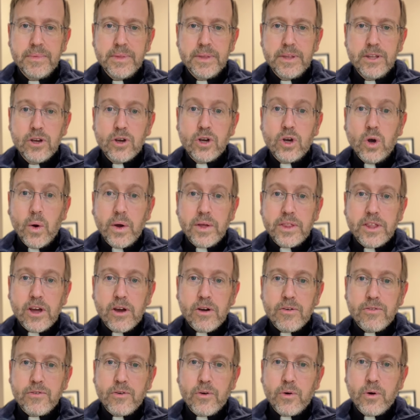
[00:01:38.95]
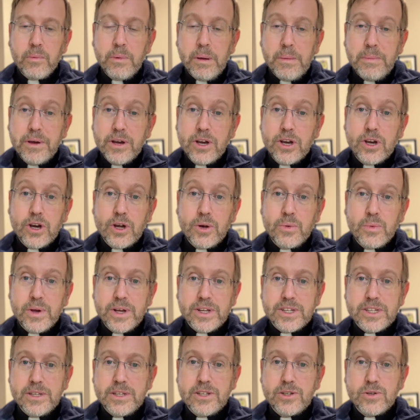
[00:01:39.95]
You're going there for maybe a good
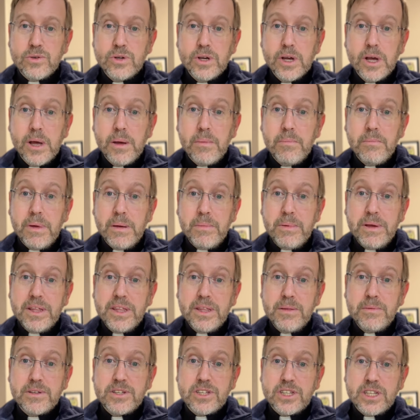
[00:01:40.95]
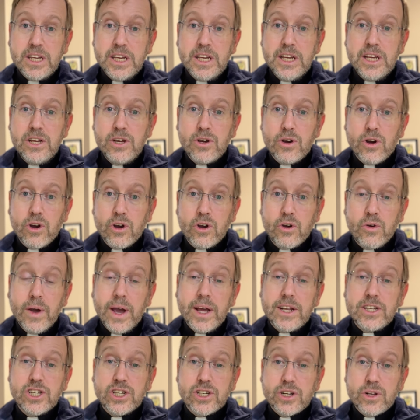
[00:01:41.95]
reason, to maybe see your
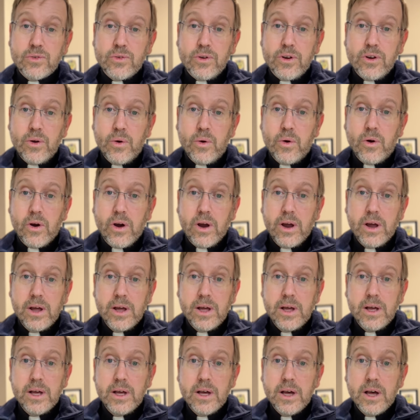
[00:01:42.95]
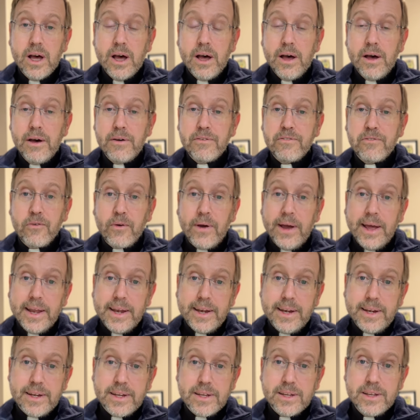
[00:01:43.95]
grandchildren or a
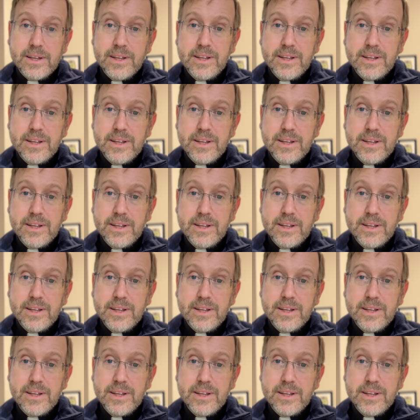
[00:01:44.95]
friend.